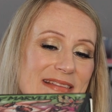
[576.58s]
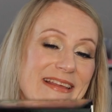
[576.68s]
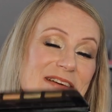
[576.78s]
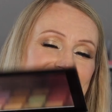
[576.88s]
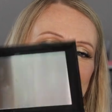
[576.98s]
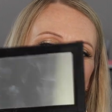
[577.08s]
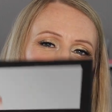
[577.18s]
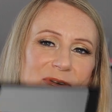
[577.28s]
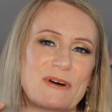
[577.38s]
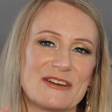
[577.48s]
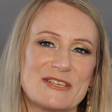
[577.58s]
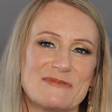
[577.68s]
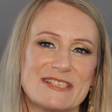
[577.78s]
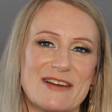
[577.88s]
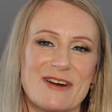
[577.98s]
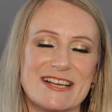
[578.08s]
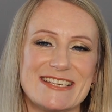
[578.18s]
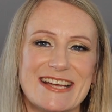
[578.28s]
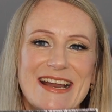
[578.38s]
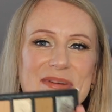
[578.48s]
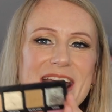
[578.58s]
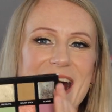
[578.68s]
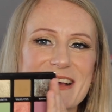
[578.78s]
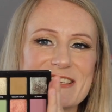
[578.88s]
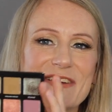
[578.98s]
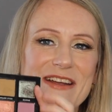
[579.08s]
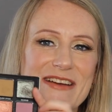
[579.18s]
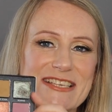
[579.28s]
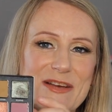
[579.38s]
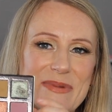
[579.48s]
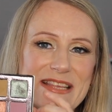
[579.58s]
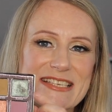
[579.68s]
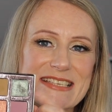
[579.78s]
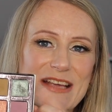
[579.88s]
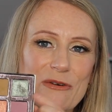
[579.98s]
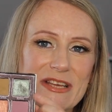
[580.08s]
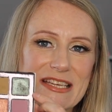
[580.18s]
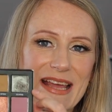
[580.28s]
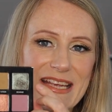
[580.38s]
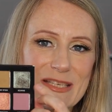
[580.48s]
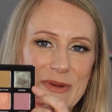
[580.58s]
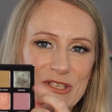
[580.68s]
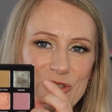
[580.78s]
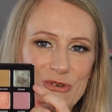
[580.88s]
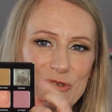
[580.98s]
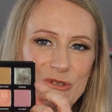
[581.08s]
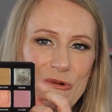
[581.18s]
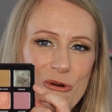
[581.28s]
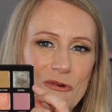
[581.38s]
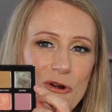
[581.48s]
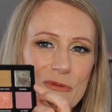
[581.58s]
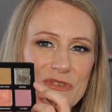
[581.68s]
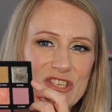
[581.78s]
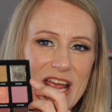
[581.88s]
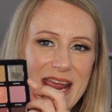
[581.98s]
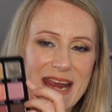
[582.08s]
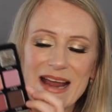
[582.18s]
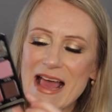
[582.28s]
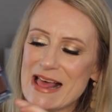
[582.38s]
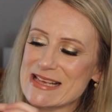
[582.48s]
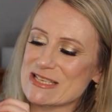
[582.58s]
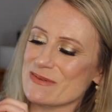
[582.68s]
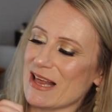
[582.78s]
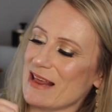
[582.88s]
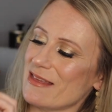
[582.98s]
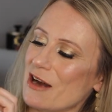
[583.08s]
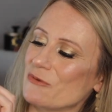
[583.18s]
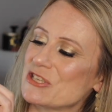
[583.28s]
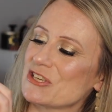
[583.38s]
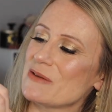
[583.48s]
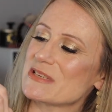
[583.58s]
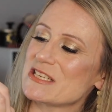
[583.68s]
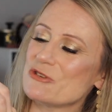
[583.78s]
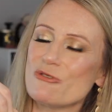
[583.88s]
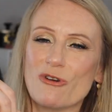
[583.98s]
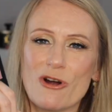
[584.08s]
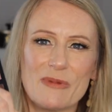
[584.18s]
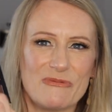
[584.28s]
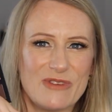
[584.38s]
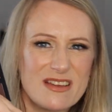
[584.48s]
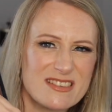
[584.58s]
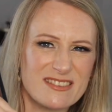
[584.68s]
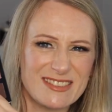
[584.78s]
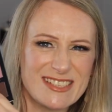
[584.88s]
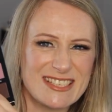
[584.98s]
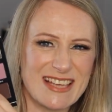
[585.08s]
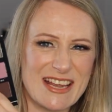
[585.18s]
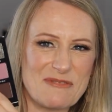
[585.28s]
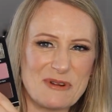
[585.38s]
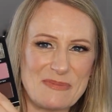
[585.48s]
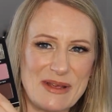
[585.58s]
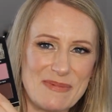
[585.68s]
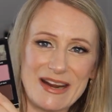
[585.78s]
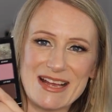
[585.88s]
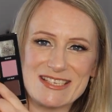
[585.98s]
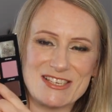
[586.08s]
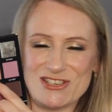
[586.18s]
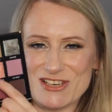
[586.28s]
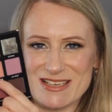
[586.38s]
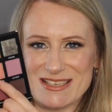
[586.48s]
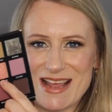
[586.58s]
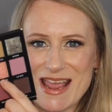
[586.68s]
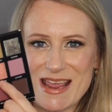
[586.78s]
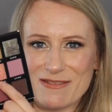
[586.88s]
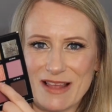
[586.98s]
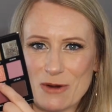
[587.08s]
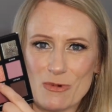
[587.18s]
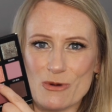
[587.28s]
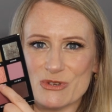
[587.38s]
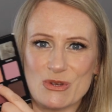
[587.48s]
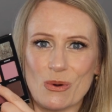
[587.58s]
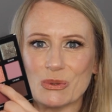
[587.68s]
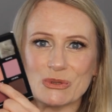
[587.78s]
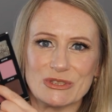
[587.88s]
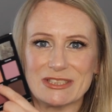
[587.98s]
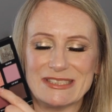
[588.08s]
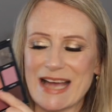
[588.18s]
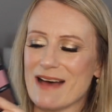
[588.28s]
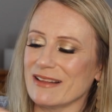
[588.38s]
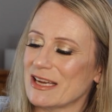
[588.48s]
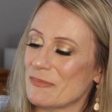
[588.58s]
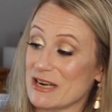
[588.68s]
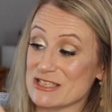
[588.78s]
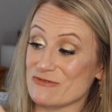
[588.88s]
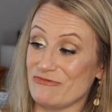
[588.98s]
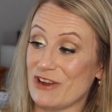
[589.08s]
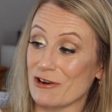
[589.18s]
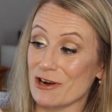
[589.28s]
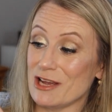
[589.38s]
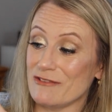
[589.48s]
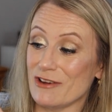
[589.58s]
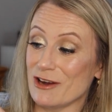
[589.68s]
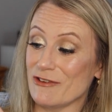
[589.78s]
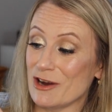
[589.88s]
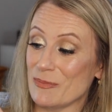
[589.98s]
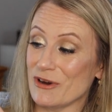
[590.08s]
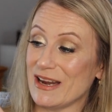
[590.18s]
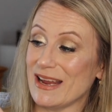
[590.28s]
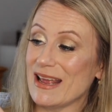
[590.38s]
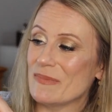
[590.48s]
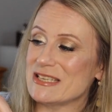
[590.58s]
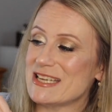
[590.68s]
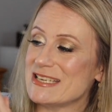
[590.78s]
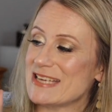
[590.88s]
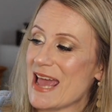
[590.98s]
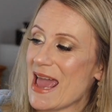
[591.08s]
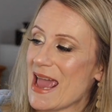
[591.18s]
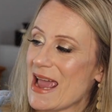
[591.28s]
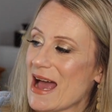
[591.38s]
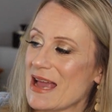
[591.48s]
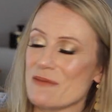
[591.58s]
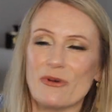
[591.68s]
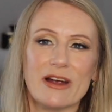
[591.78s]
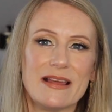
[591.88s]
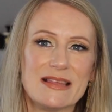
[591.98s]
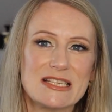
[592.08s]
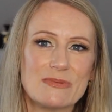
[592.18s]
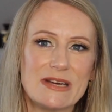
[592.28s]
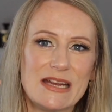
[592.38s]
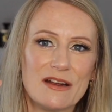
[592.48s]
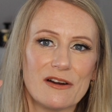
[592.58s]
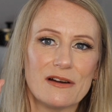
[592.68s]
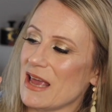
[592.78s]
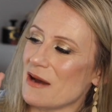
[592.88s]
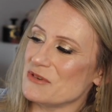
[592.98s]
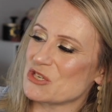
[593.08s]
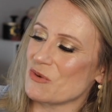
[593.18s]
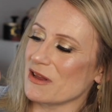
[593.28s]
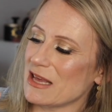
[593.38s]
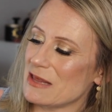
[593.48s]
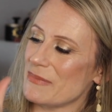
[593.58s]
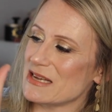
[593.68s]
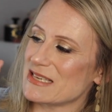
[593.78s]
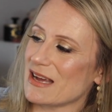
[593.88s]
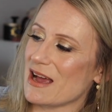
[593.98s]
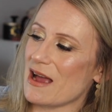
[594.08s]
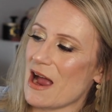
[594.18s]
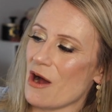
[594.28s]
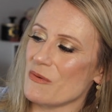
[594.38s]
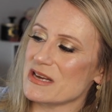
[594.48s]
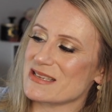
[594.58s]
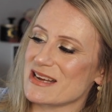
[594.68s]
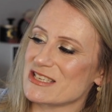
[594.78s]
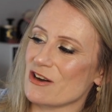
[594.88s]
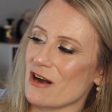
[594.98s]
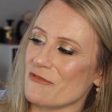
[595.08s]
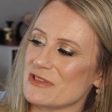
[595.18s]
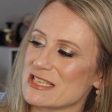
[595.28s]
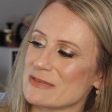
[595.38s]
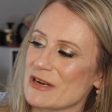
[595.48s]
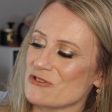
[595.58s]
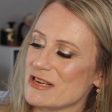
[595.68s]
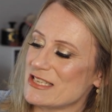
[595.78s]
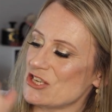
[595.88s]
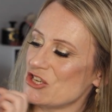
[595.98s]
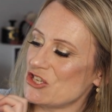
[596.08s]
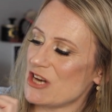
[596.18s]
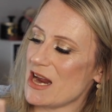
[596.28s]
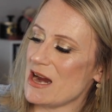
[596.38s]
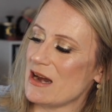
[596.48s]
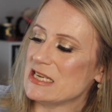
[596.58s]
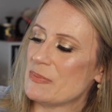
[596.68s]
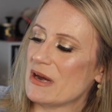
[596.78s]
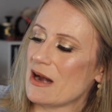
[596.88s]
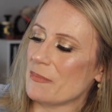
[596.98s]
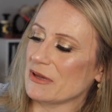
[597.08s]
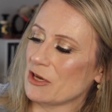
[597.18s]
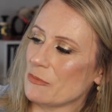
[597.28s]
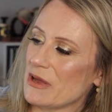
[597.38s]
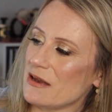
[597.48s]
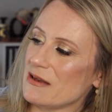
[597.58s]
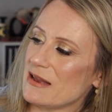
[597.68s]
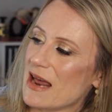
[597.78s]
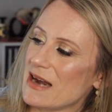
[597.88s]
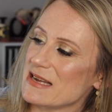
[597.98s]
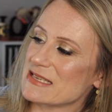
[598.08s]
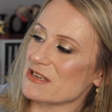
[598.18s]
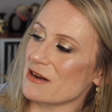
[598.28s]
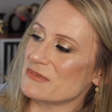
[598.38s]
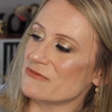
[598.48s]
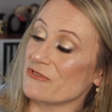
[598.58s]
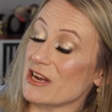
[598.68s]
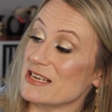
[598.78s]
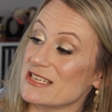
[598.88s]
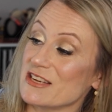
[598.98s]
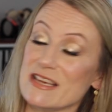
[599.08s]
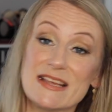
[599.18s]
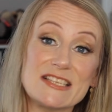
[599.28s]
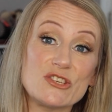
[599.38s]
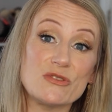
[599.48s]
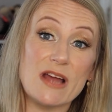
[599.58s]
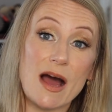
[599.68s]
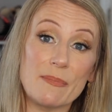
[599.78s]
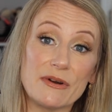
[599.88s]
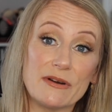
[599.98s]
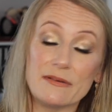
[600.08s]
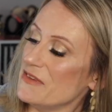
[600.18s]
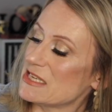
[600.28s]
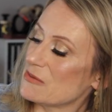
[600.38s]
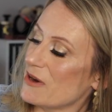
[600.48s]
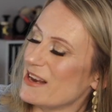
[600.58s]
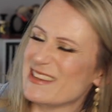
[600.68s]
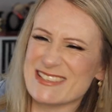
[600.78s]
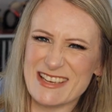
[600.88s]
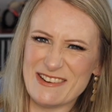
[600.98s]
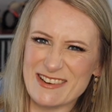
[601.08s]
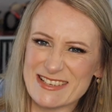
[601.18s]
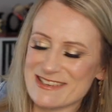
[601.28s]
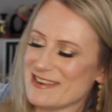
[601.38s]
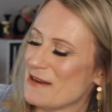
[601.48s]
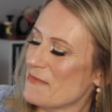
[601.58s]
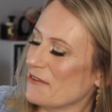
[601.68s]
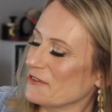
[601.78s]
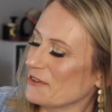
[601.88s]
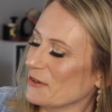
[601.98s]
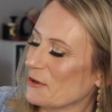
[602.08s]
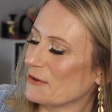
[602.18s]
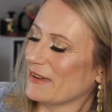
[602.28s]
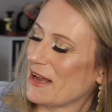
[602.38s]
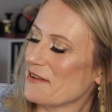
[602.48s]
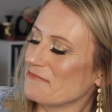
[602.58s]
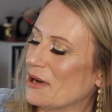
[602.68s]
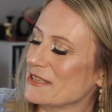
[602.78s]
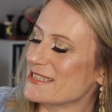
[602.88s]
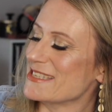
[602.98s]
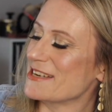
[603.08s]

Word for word: I thought that was kind of cool actually once I watched it. But yeah, so anyway, so but this is the only like special duochrome shade. This one that I thought originally was a duochrome, it feels or looks like it would be, but I guess it's just a like rose gold metallic, but it's very, very, very pretty. But today I am wearing this one here. Again, I'm just wearing like the basic. I, I always, I start off, this is my transition shade, deepen it up a little bit, and that is, sorry, I'm forgetting to tell you, that's Tree Hopper. This one is cute because they're named after the little like bugs and